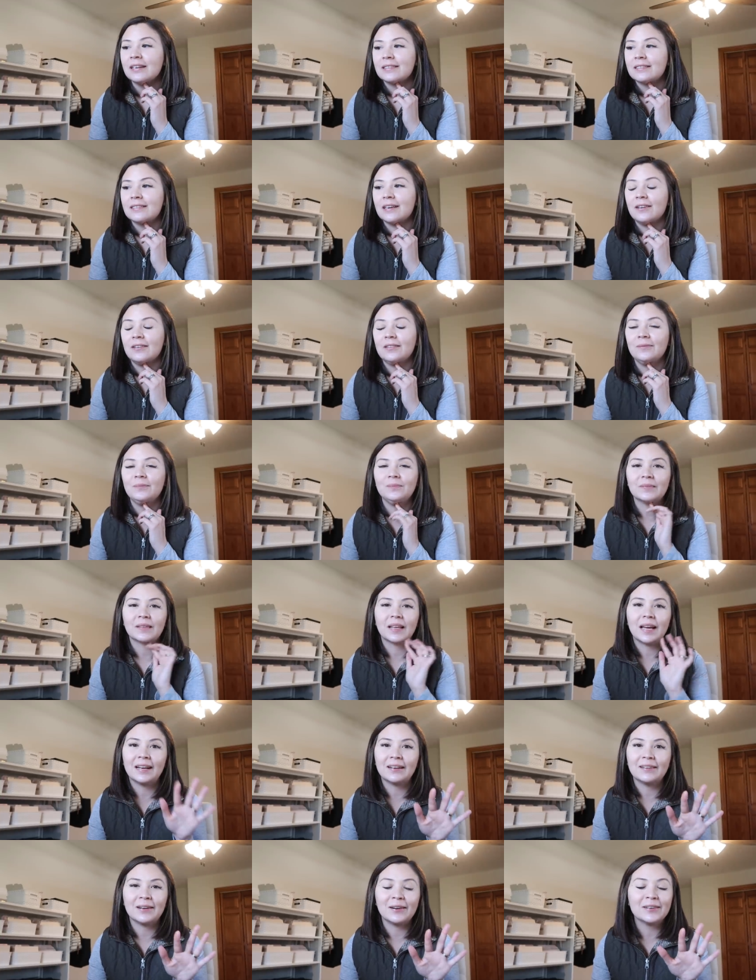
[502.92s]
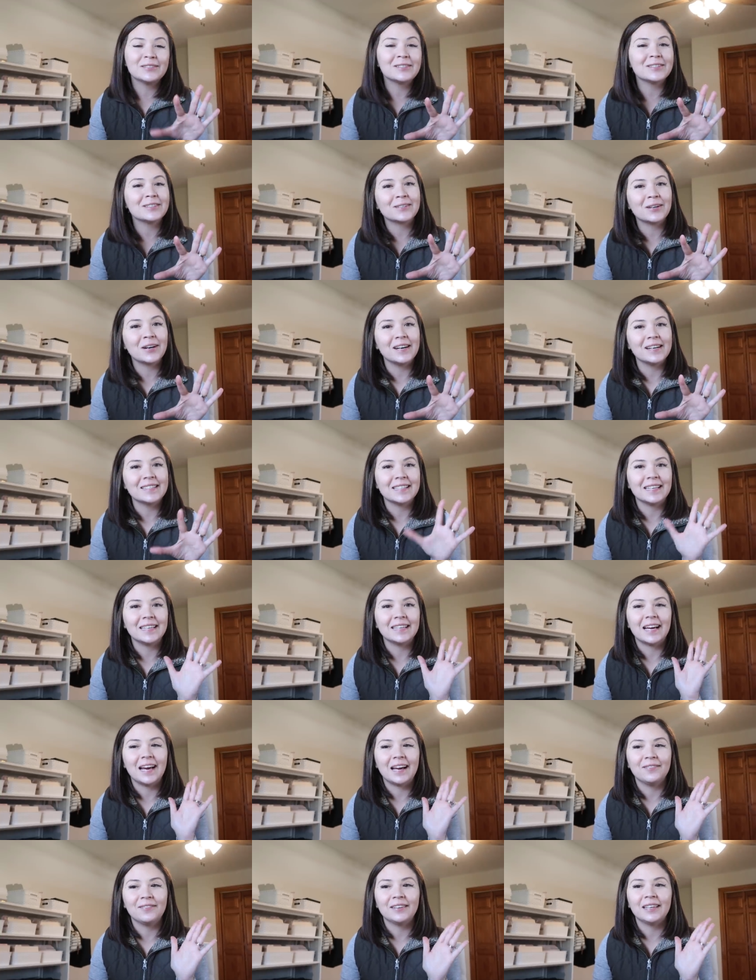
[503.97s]
So I don't know, it's just crazy.
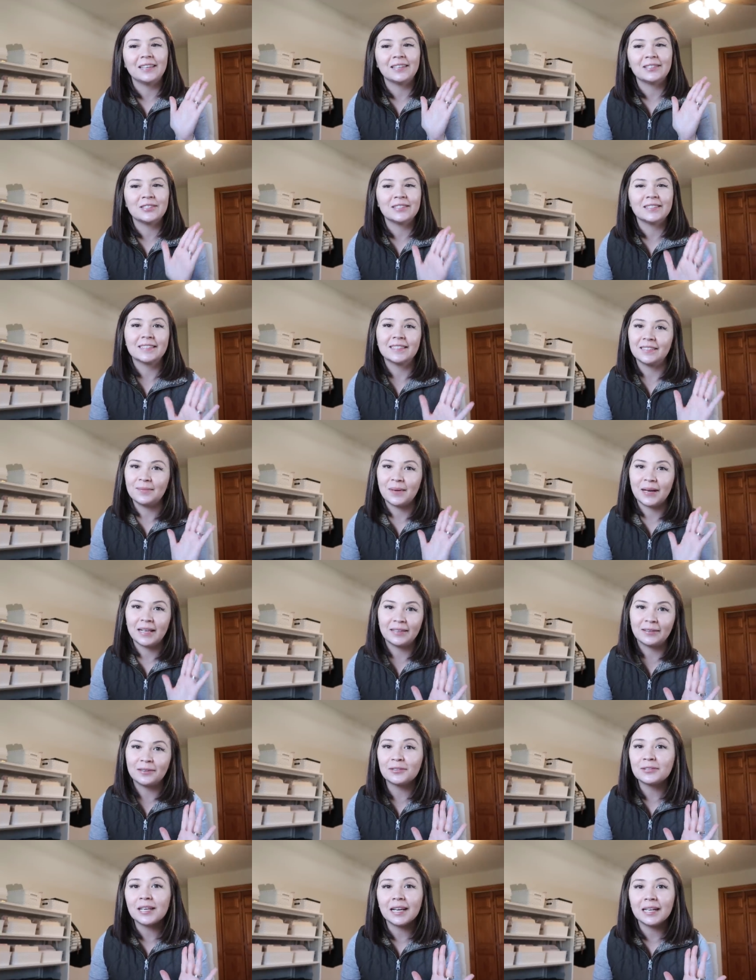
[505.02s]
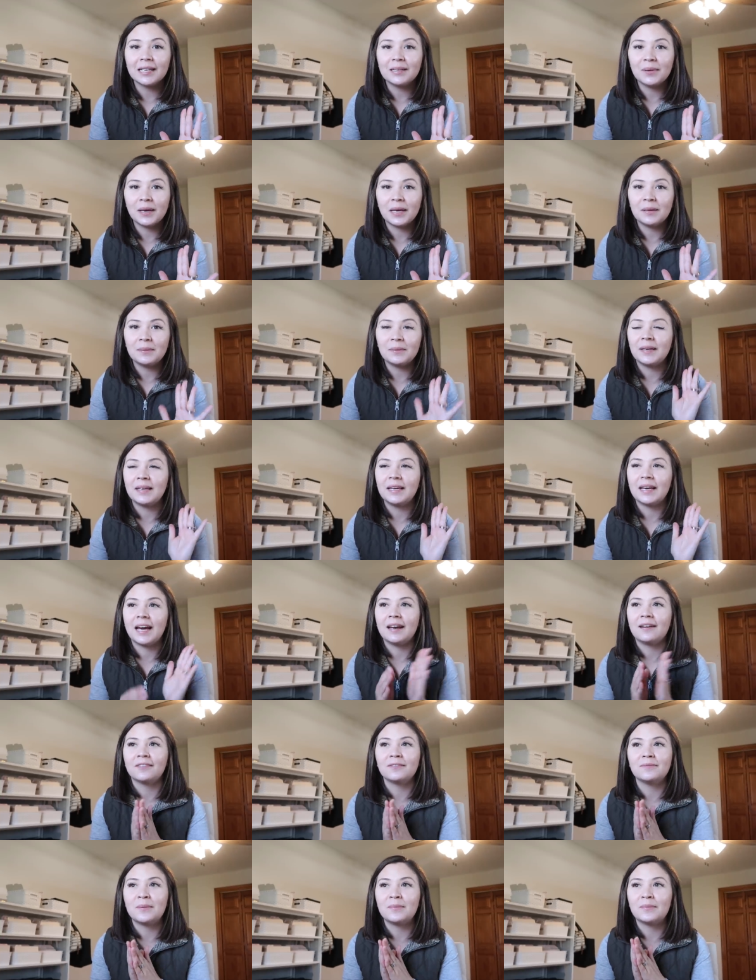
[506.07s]
I feel like she's still my little tiny baby. I
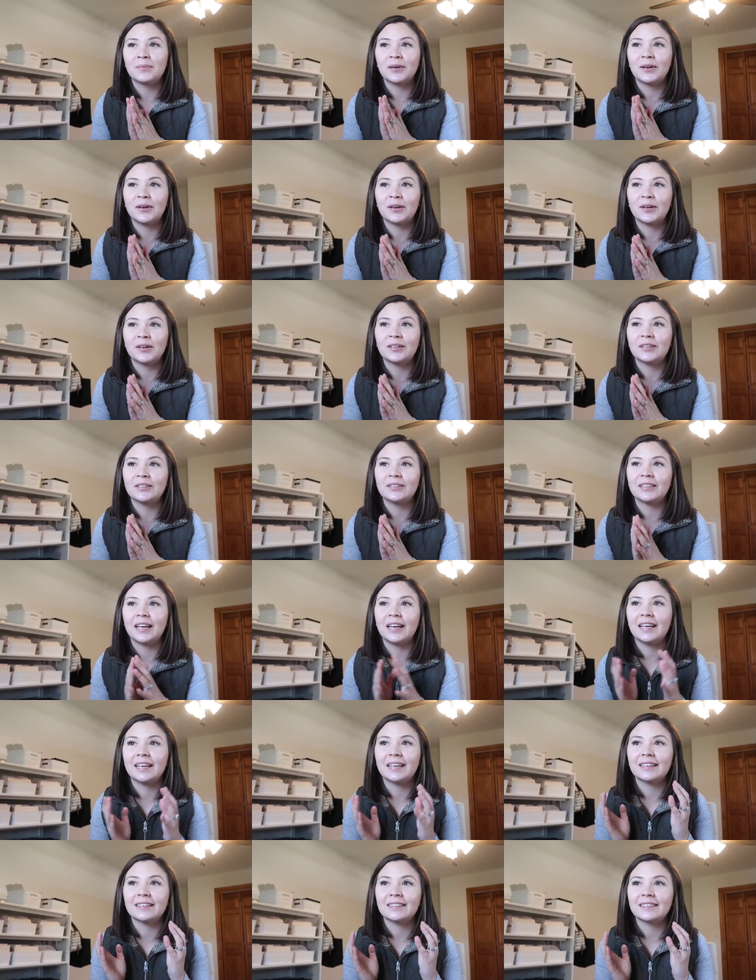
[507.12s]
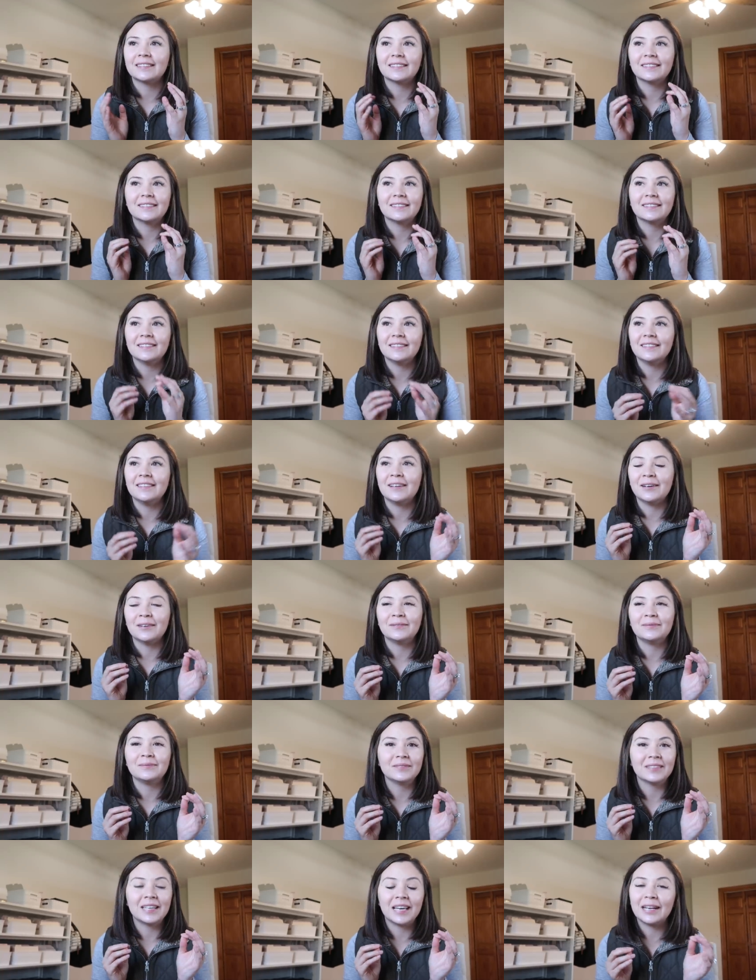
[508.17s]
remember her like you know,
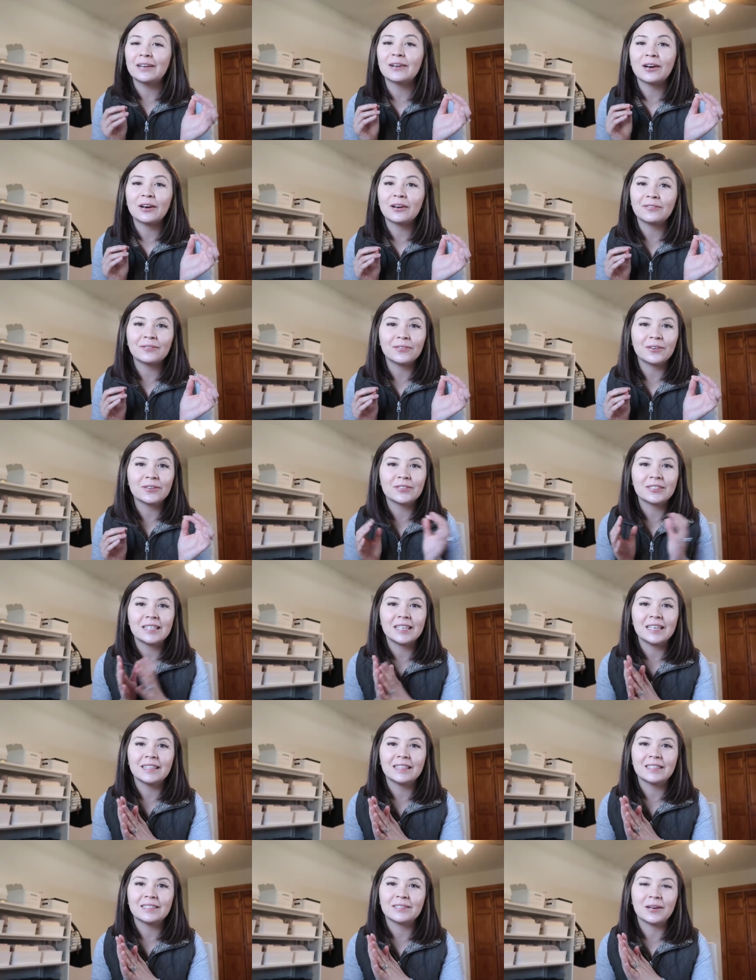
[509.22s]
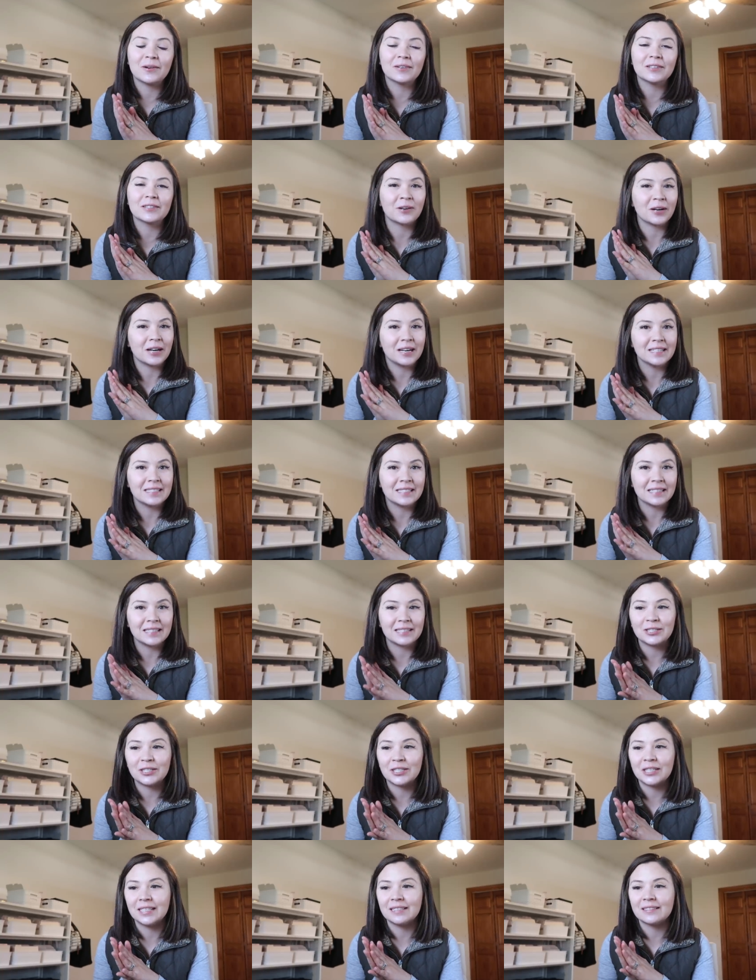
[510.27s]
getting her first teeth. So it's crazy that
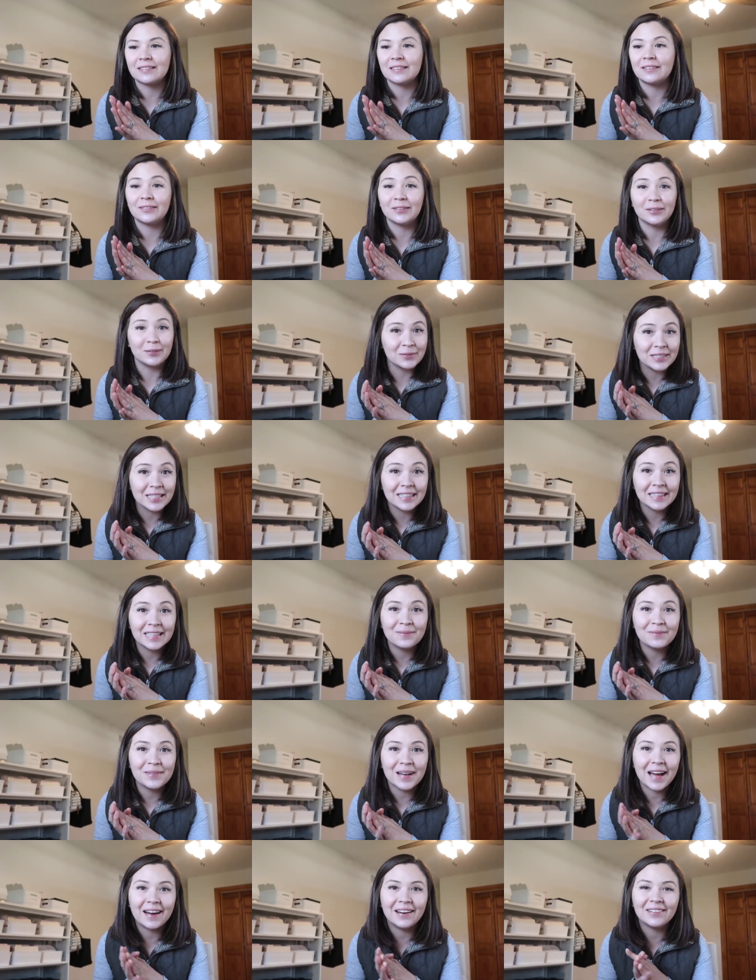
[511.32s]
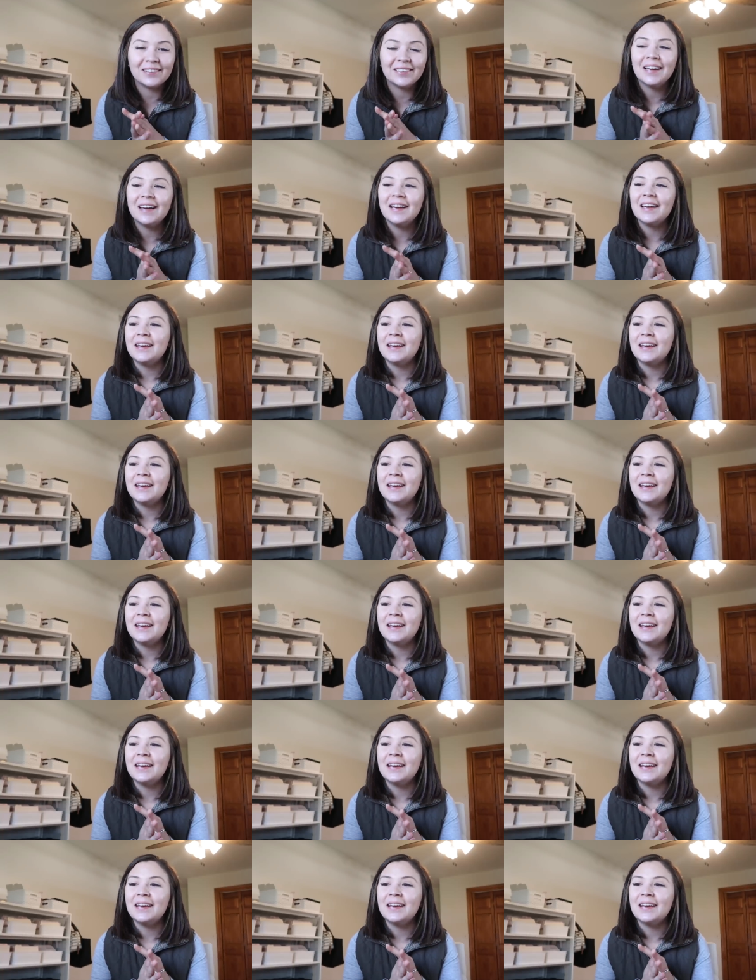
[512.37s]
she is losing them now.